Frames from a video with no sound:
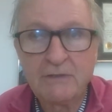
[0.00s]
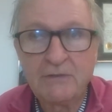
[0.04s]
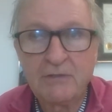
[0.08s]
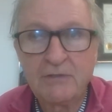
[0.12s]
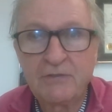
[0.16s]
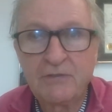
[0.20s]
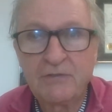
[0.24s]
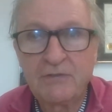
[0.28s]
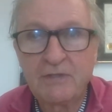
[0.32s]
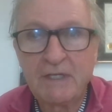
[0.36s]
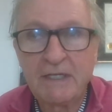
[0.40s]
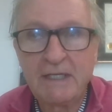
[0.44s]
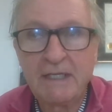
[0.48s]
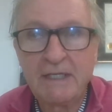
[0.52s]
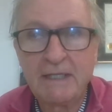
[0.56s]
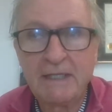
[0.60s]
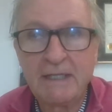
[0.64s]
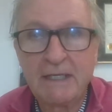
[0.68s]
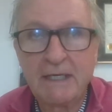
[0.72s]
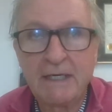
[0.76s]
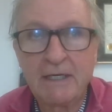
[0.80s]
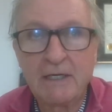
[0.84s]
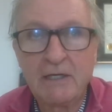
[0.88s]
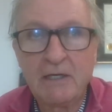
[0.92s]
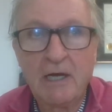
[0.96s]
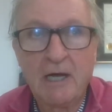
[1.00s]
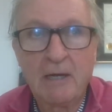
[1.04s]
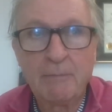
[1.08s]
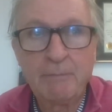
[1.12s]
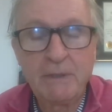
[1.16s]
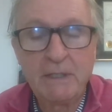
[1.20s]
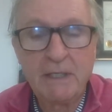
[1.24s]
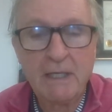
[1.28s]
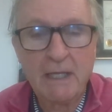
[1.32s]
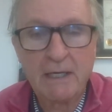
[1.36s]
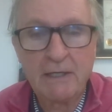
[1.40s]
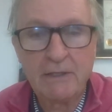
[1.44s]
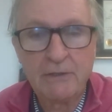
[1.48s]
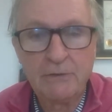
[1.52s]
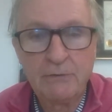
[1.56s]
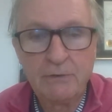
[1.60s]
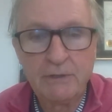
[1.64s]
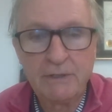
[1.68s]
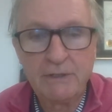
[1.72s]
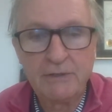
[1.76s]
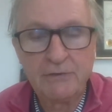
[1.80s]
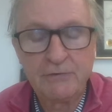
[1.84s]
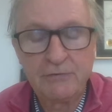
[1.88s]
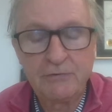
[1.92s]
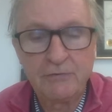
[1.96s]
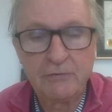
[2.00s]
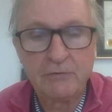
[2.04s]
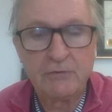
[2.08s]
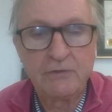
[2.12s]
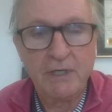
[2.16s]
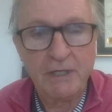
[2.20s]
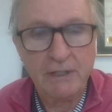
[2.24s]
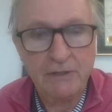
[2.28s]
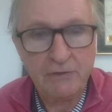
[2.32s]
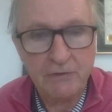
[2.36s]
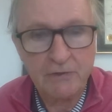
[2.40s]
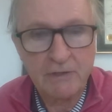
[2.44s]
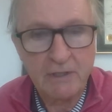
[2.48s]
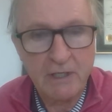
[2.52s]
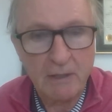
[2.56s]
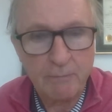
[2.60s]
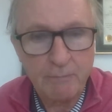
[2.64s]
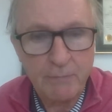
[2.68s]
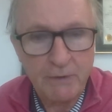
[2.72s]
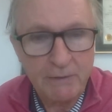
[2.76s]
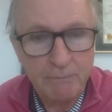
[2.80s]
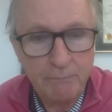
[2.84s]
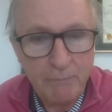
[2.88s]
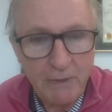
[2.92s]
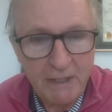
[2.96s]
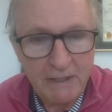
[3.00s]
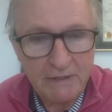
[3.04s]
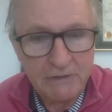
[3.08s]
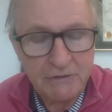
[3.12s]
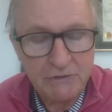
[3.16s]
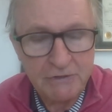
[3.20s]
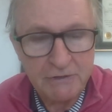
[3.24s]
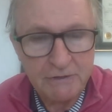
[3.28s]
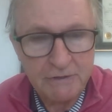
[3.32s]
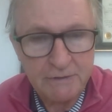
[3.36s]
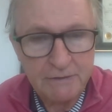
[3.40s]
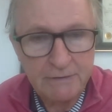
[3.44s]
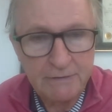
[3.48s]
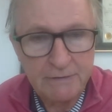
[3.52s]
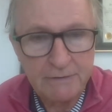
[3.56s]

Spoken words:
to say that a copycat annuity is you take your company pension,